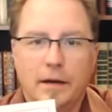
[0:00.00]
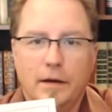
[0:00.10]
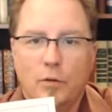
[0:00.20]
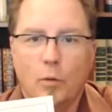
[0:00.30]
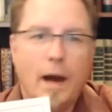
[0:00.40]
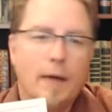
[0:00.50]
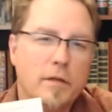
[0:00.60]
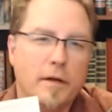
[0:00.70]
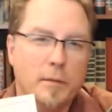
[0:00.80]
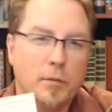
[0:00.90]
for why we
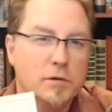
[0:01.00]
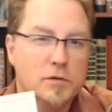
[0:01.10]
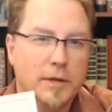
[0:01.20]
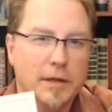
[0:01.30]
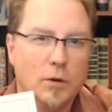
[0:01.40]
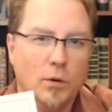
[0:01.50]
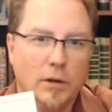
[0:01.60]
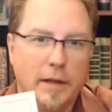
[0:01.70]
thought the book was really cool.